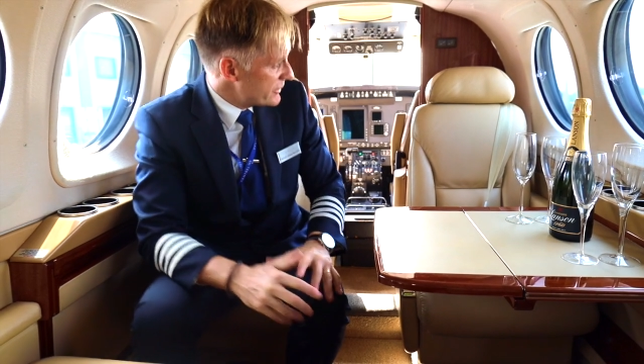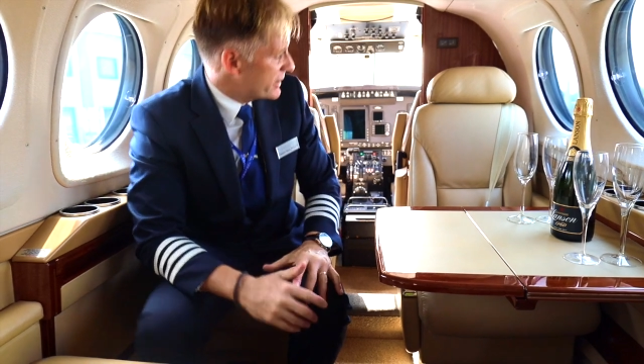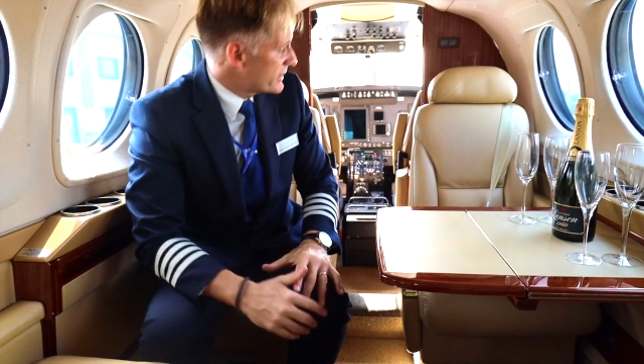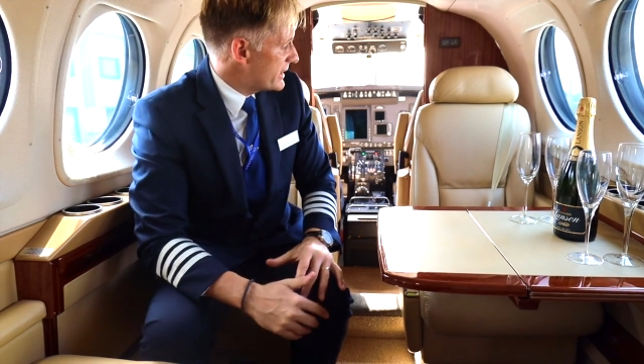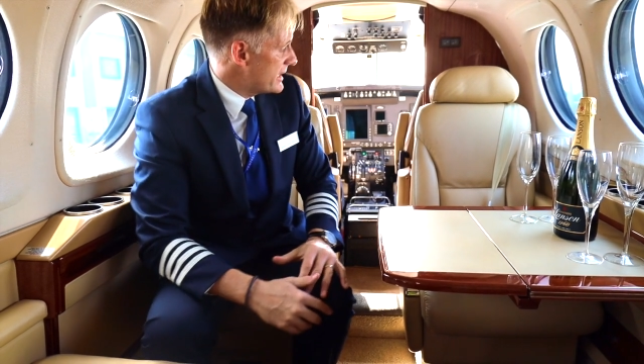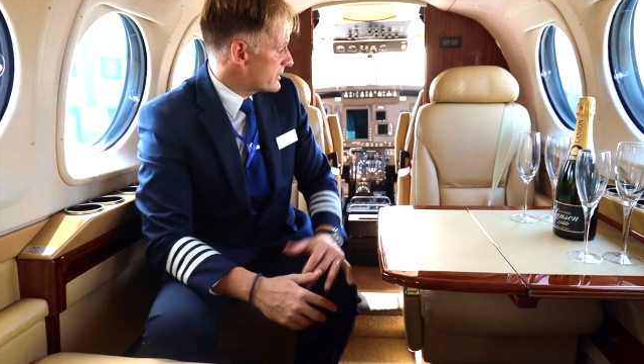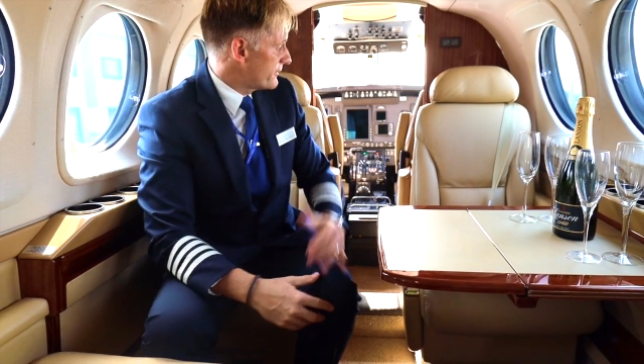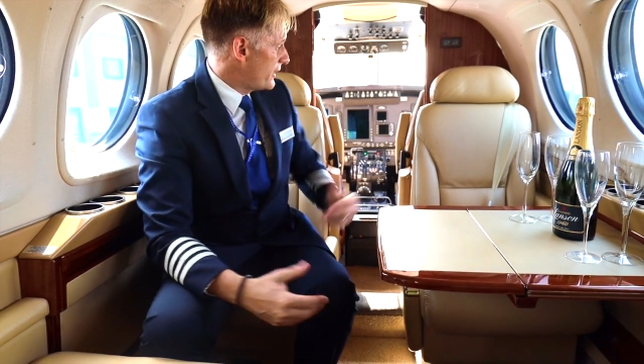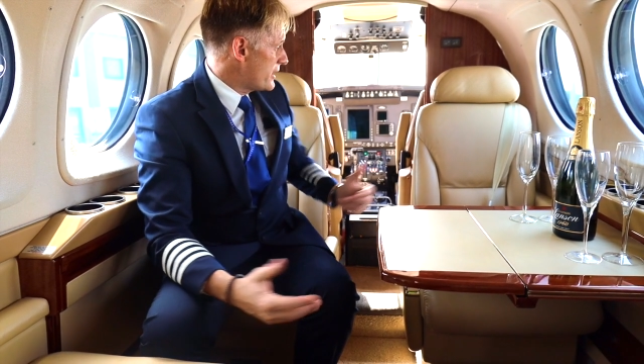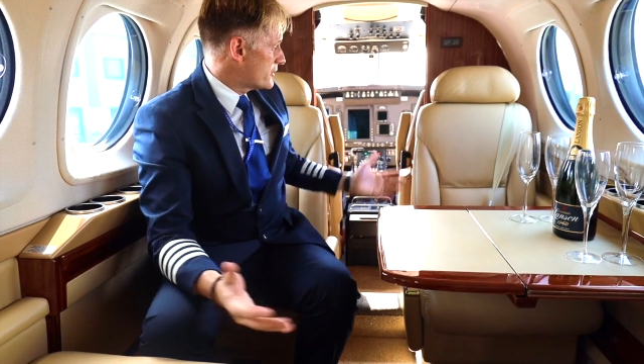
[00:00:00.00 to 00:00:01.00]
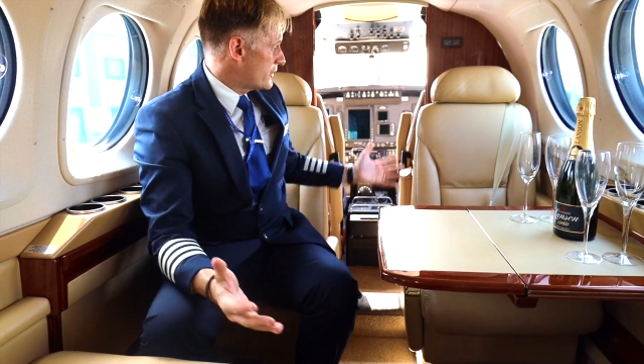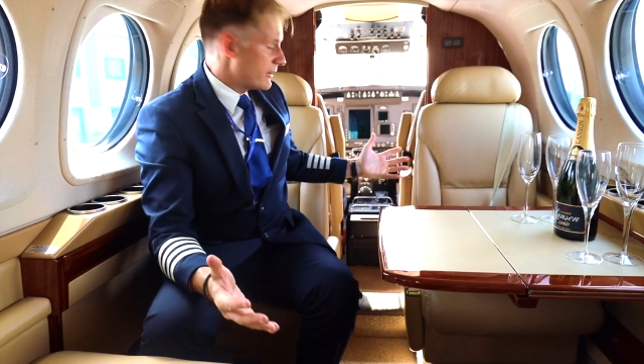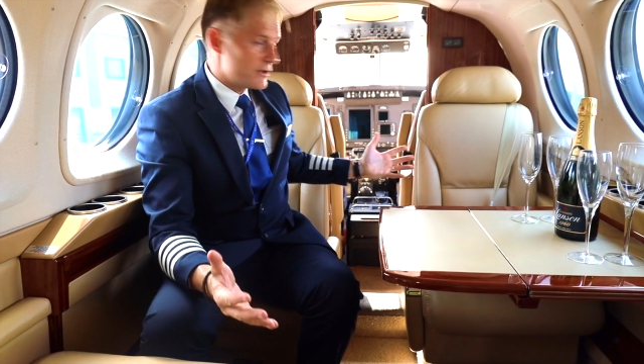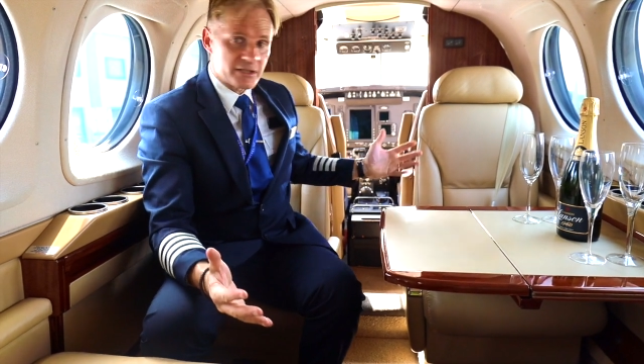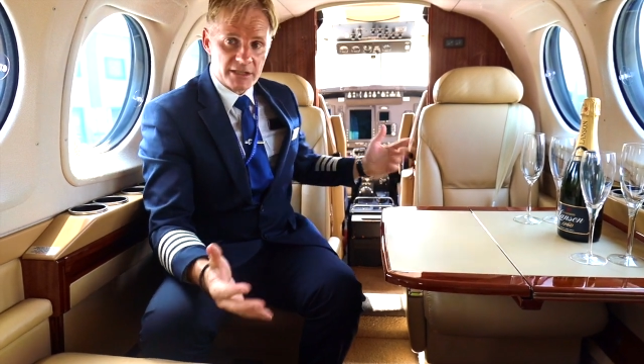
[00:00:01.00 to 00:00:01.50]
as you can see, it's a very
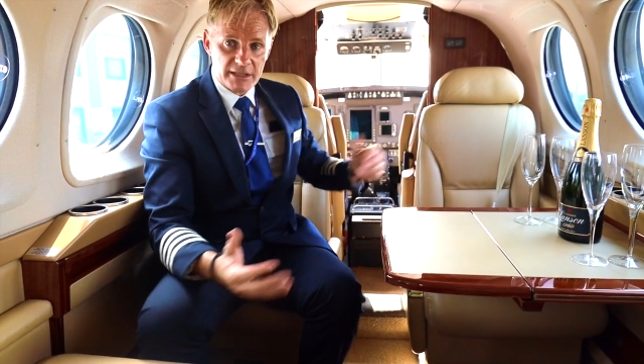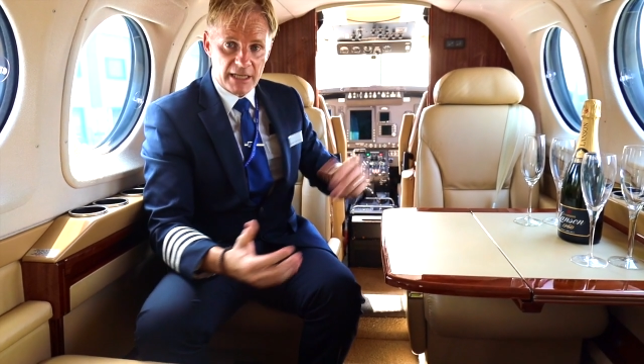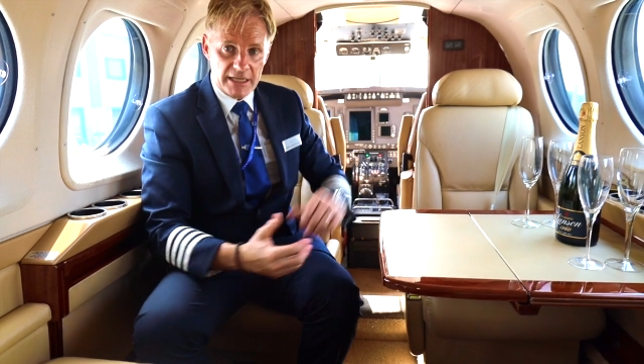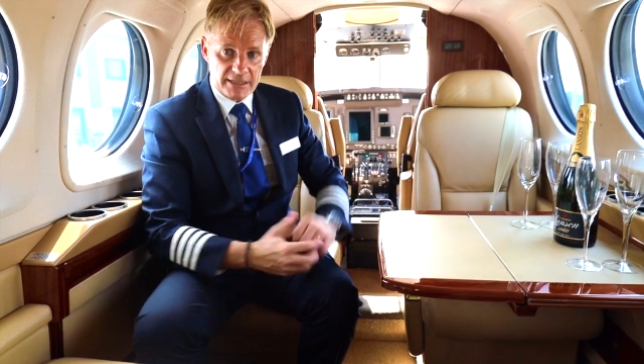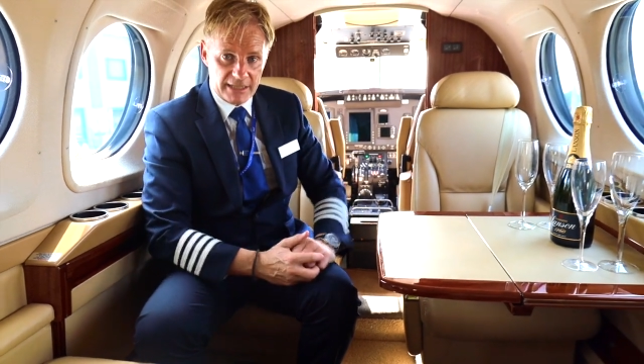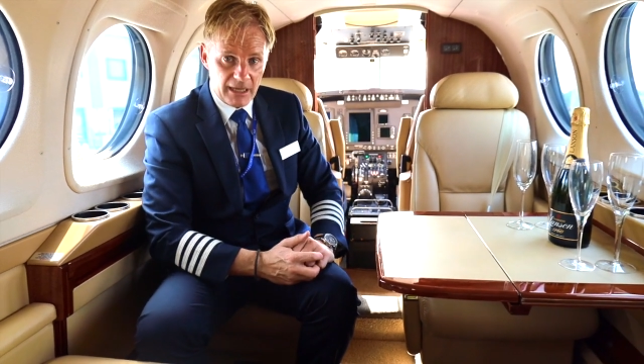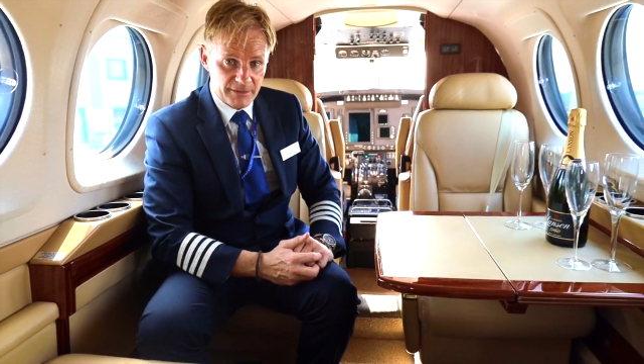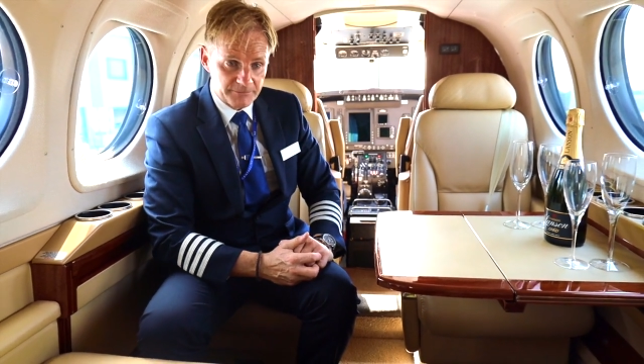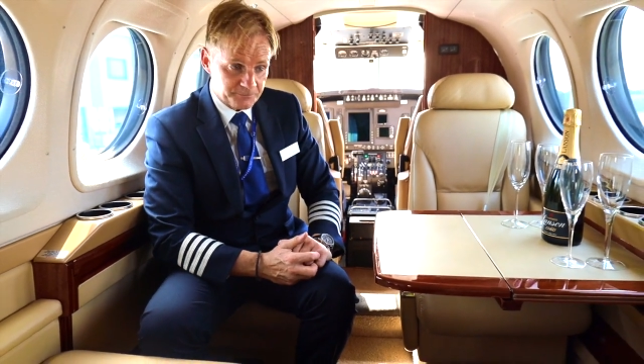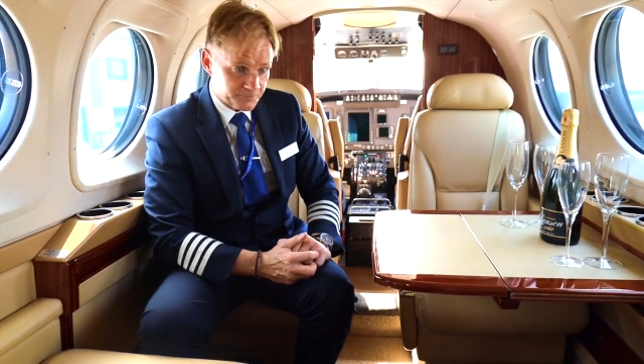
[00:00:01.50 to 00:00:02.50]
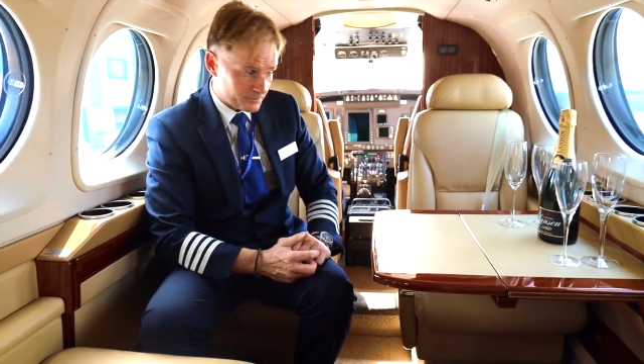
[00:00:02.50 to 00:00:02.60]
generous size cabin.